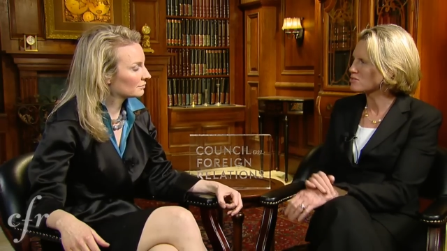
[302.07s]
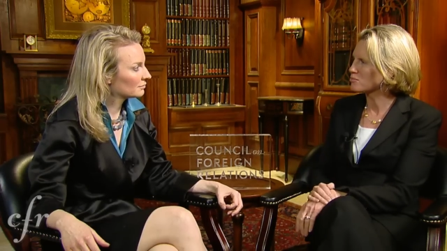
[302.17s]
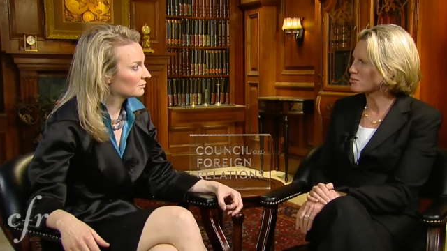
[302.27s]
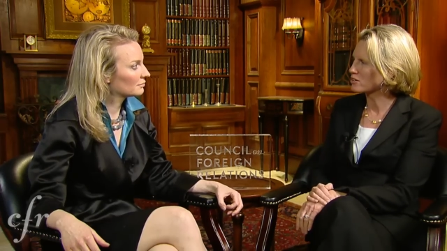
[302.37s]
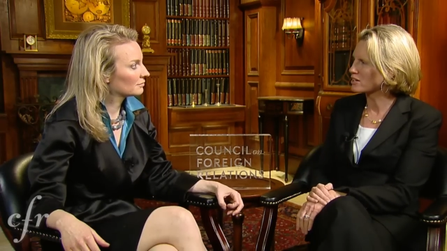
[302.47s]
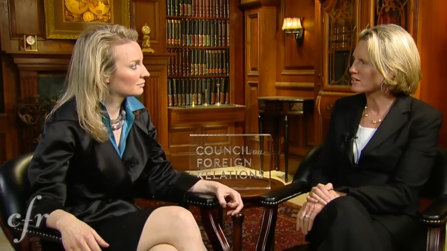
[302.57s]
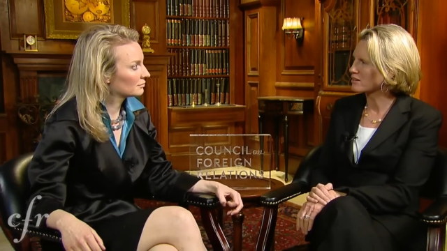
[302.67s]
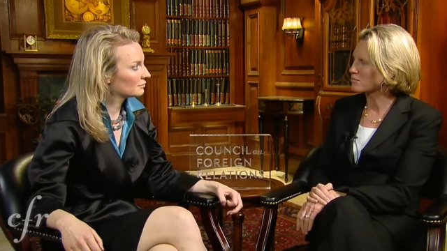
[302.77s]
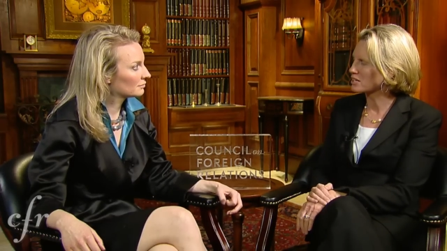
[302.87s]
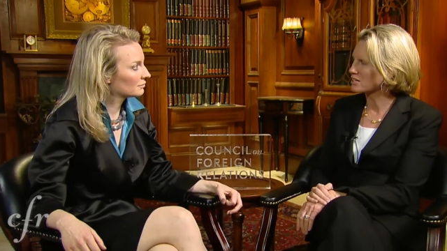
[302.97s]
Speaker 1: supported in the
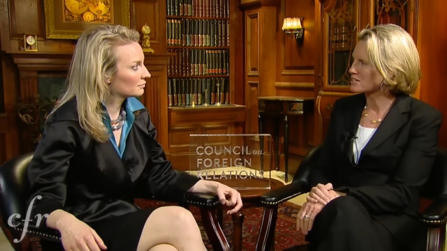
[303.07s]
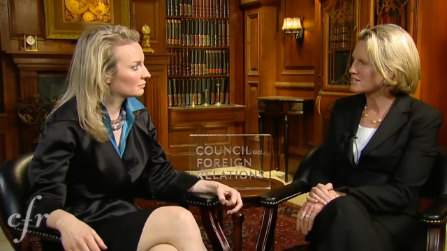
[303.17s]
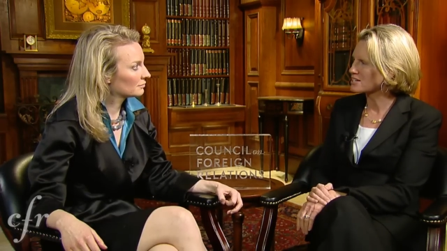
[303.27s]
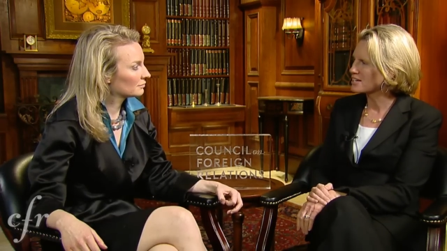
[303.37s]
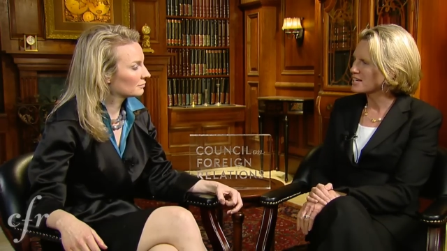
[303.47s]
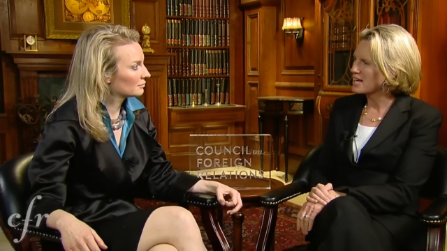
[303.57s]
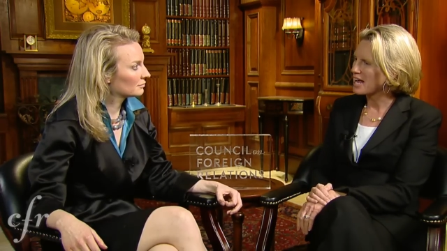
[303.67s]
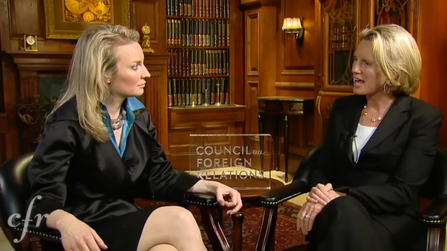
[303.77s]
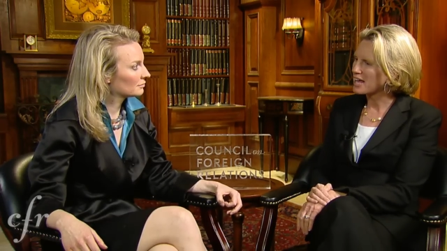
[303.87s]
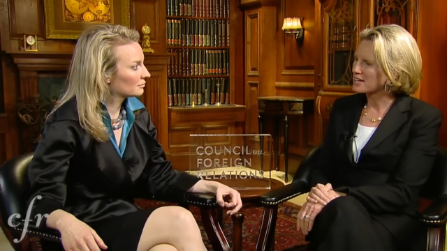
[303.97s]
Middle East,
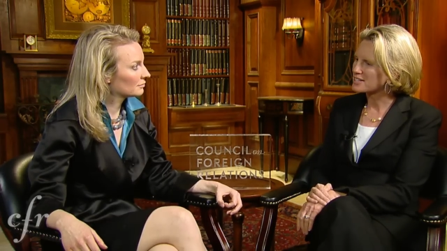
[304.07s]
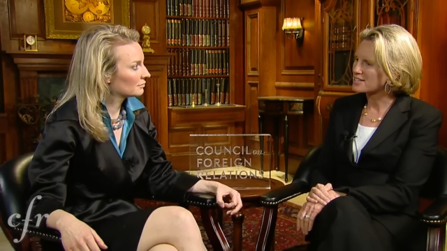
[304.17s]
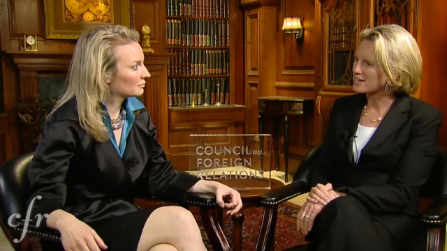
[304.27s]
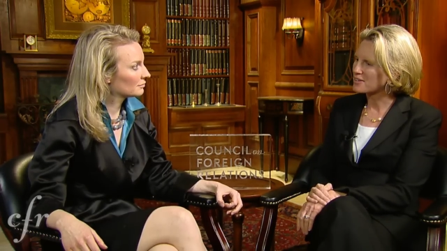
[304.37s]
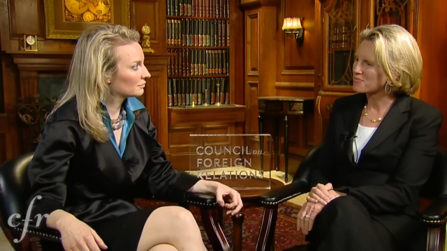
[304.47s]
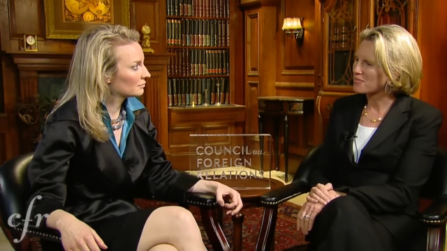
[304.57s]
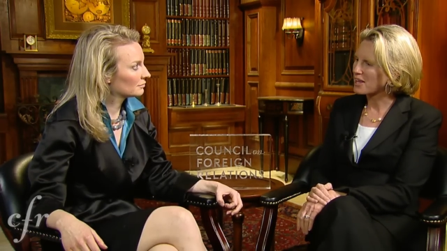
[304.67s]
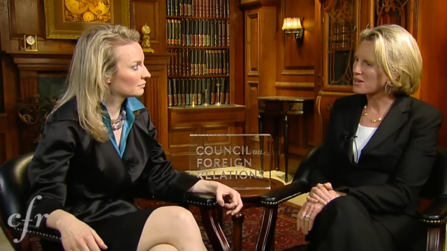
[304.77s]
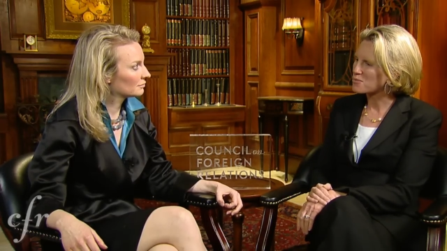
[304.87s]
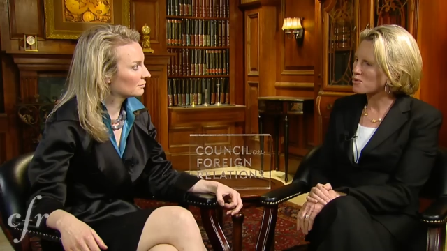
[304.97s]
and, um,
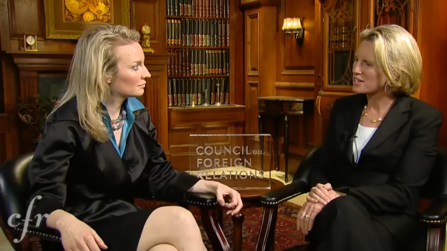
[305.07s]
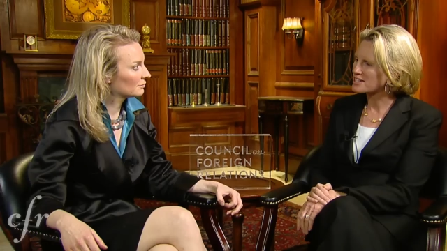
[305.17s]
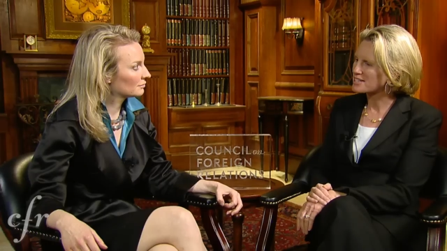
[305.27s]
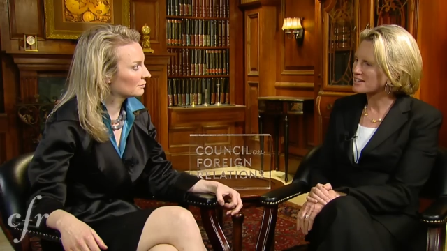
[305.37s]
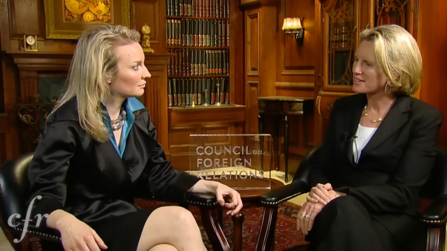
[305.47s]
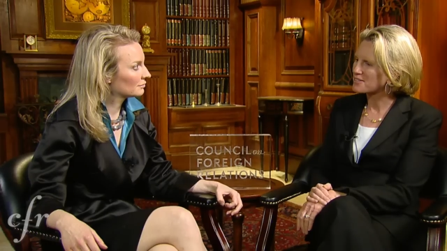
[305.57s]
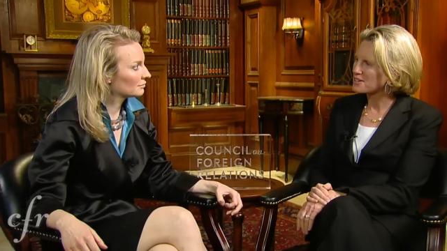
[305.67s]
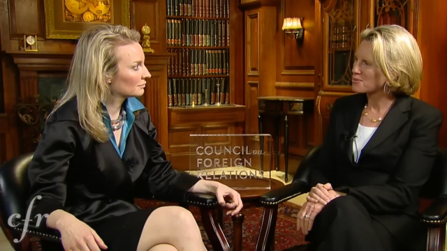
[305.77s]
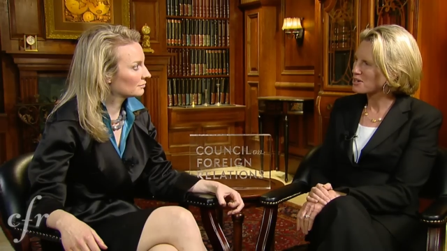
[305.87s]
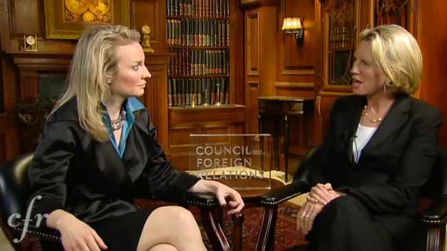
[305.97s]
and what, uh,
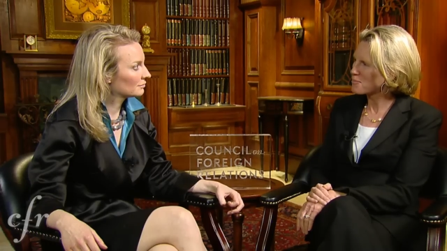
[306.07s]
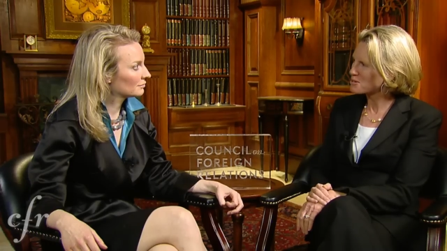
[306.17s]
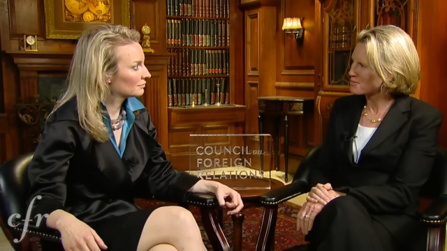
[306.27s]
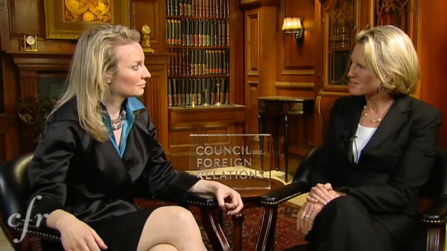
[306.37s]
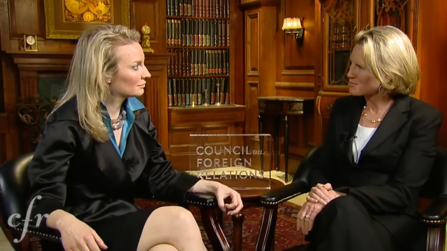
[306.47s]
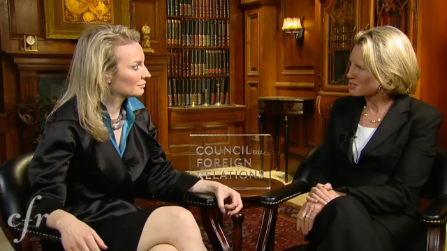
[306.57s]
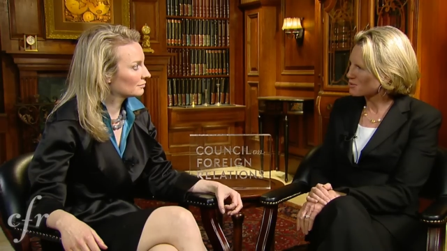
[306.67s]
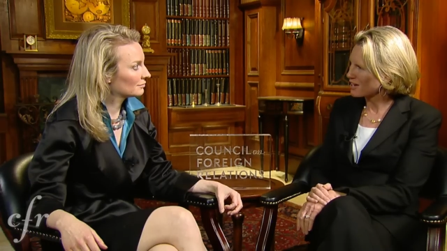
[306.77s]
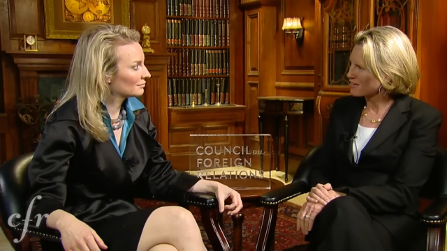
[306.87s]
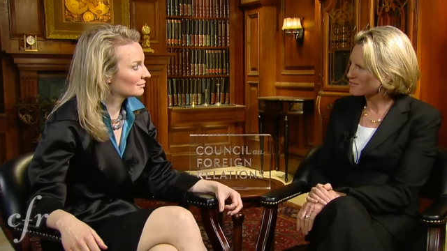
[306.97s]
what optimism do you
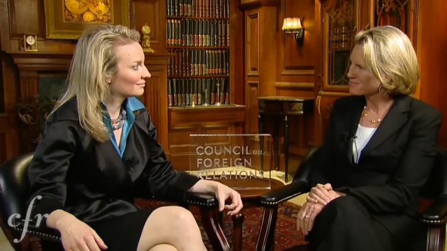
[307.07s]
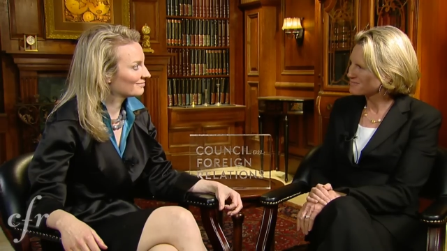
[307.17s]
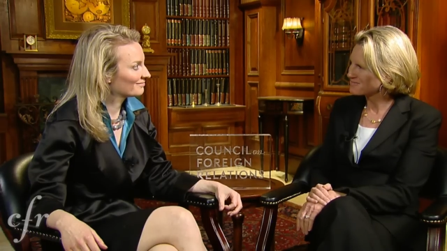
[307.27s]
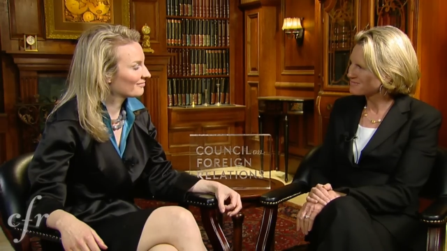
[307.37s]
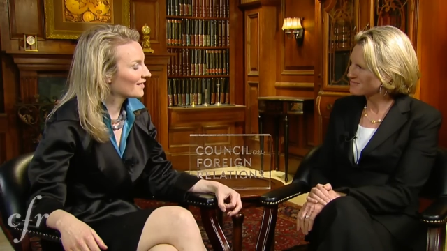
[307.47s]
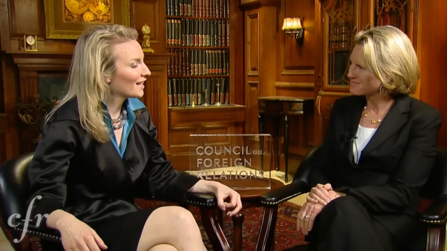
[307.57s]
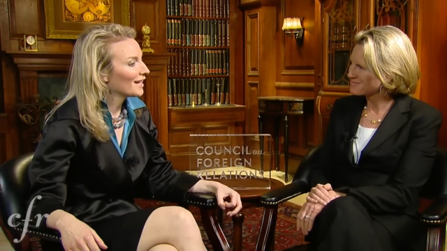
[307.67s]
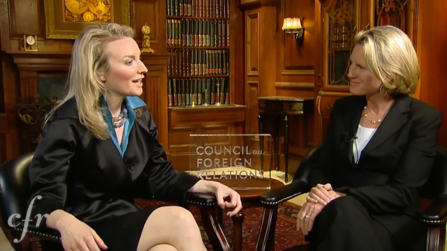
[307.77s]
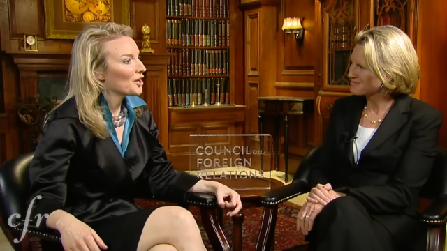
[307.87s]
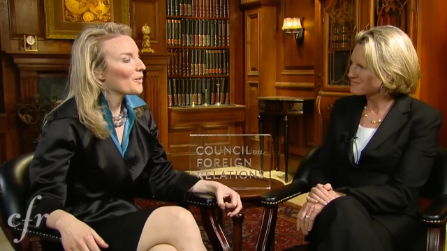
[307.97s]
have?
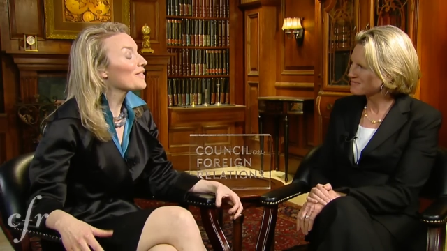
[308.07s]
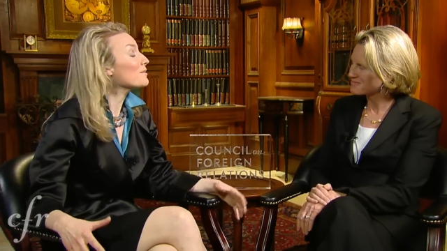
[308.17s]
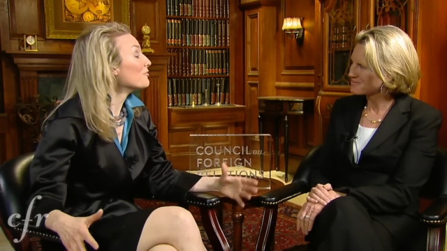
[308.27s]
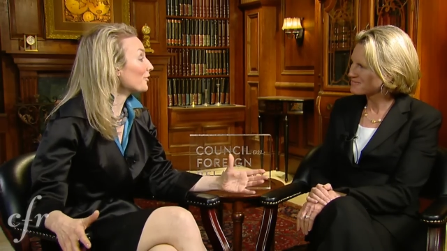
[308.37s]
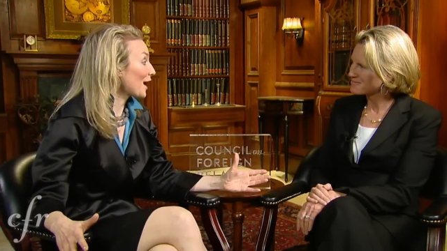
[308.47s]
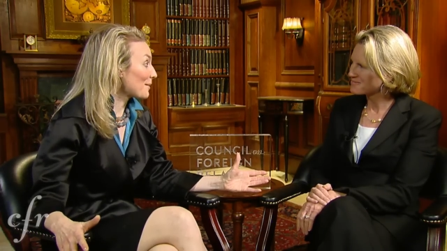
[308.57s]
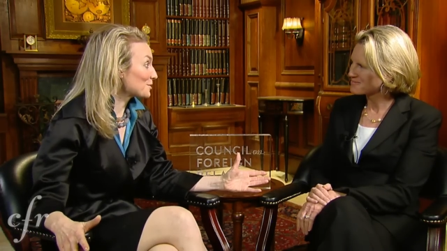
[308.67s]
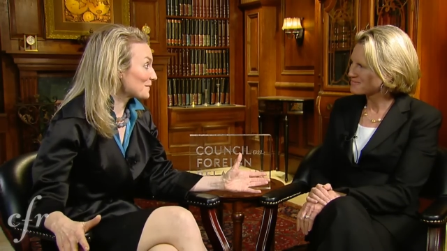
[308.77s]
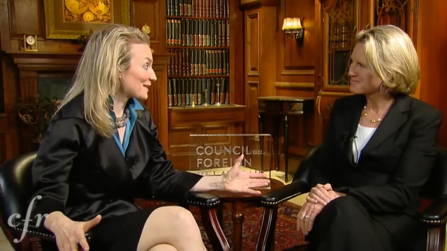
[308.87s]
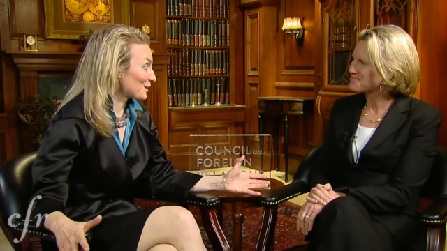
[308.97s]
Speaker 2: Well, I think I'm a very
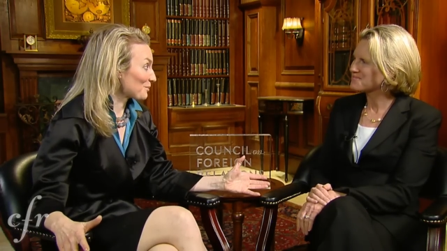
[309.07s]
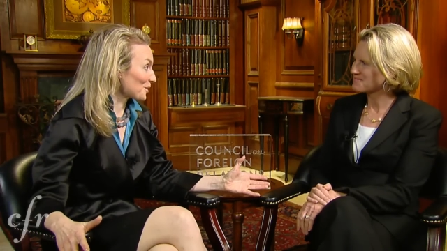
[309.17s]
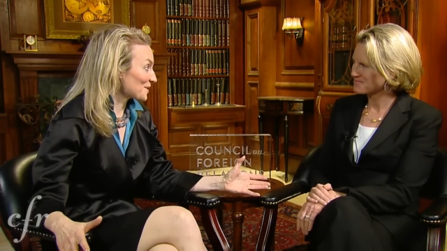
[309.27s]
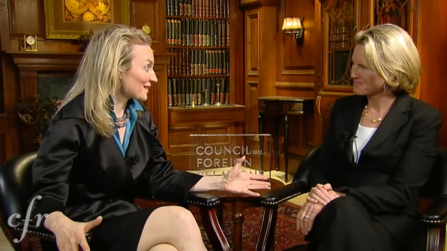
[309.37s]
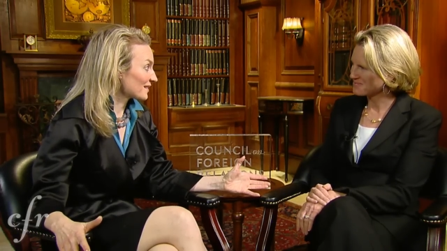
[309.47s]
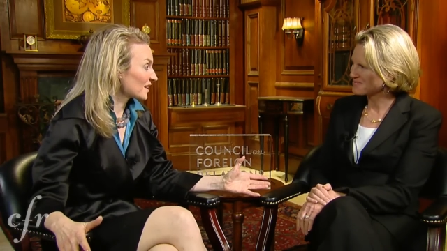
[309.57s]
optimistic person.